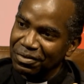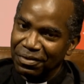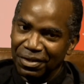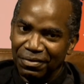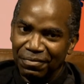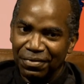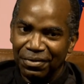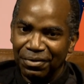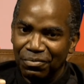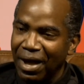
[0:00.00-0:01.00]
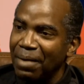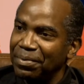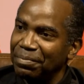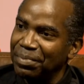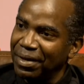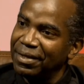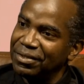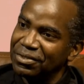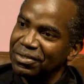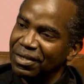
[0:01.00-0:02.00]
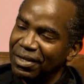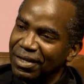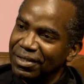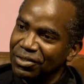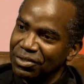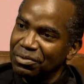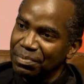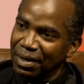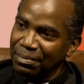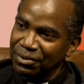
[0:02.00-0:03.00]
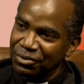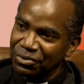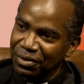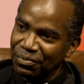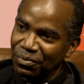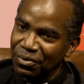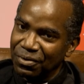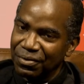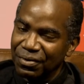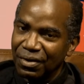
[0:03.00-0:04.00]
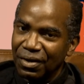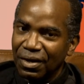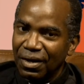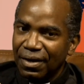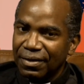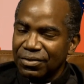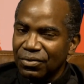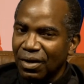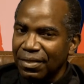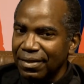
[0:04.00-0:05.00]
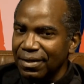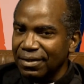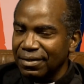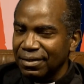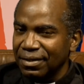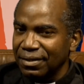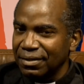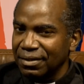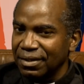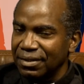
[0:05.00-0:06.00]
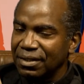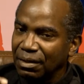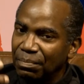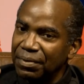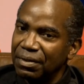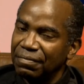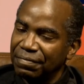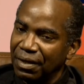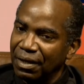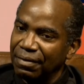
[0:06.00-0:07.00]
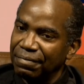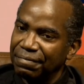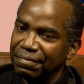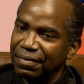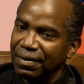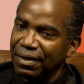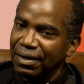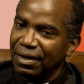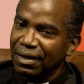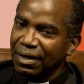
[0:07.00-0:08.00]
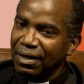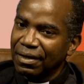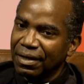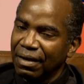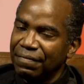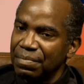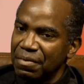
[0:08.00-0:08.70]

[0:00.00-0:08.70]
in a very rapid pace just to be able to tread water. So I think the contemplative life gave him